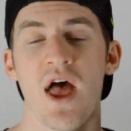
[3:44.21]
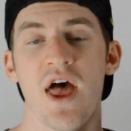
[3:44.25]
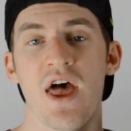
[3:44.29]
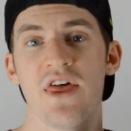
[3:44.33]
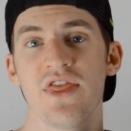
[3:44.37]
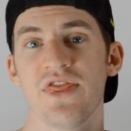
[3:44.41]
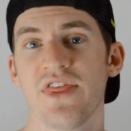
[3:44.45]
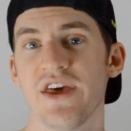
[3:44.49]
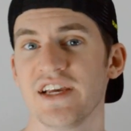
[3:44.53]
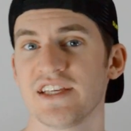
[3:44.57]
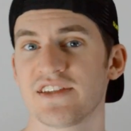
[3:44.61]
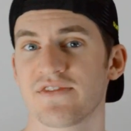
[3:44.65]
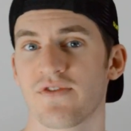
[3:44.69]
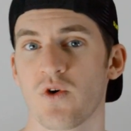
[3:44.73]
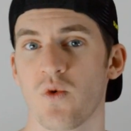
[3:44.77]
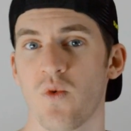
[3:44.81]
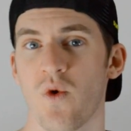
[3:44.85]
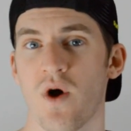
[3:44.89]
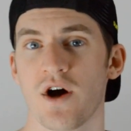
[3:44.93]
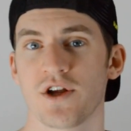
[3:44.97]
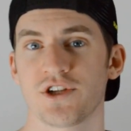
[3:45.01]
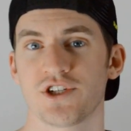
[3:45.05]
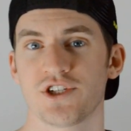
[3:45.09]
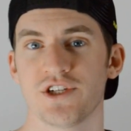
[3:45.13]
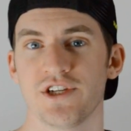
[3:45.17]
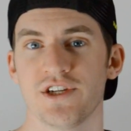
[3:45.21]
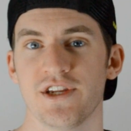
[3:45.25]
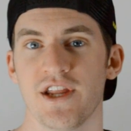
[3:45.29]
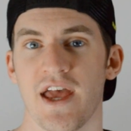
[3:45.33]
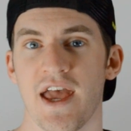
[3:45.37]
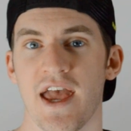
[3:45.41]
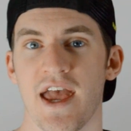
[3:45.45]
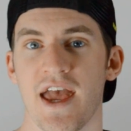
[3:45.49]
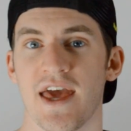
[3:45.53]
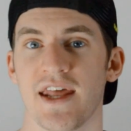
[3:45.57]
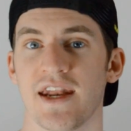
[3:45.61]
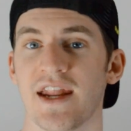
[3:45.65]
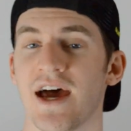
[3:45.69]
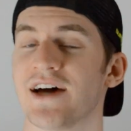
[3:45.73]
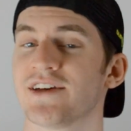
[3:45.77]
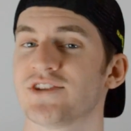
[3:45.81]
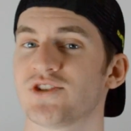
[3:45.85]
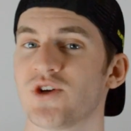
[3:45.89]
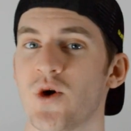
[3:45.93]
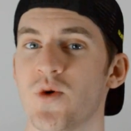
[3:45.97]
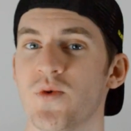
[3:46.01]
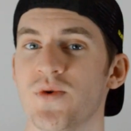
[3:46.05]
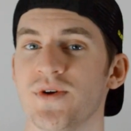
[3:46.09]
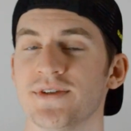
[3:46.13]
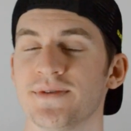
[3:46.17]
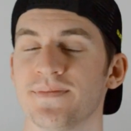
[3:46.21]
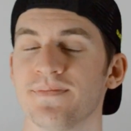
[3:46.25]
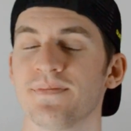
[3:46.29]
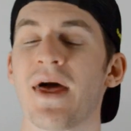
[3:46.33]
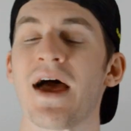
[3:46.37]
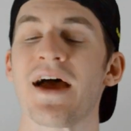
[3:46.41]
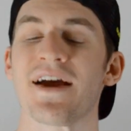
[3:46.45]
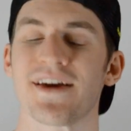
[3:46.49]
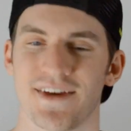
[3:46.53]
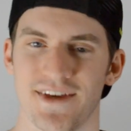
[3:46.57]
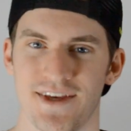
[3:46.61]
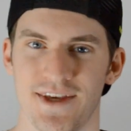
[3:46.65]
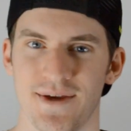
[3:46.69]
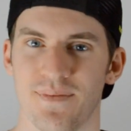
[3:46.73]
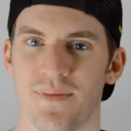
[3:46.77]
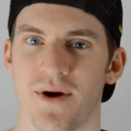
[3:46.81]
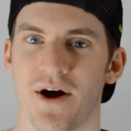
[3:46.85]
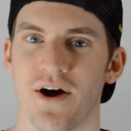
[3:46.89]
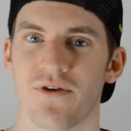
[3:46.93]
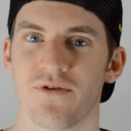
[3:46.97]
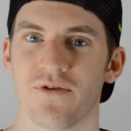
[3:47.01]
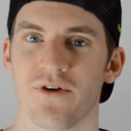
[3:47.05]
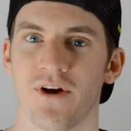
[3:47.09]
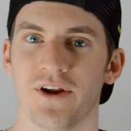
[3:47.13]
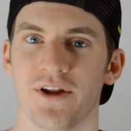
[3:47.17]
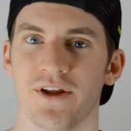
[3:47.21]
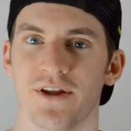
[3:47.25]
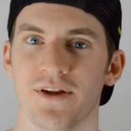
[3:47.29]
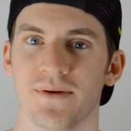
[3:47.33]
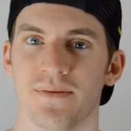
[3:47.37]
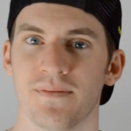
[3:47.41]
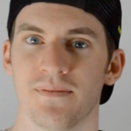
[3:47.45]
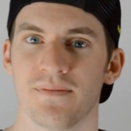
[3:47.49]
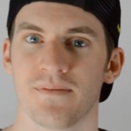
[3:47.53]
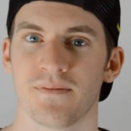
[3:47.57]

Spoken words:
Thanks for watching, and as always, keep on running.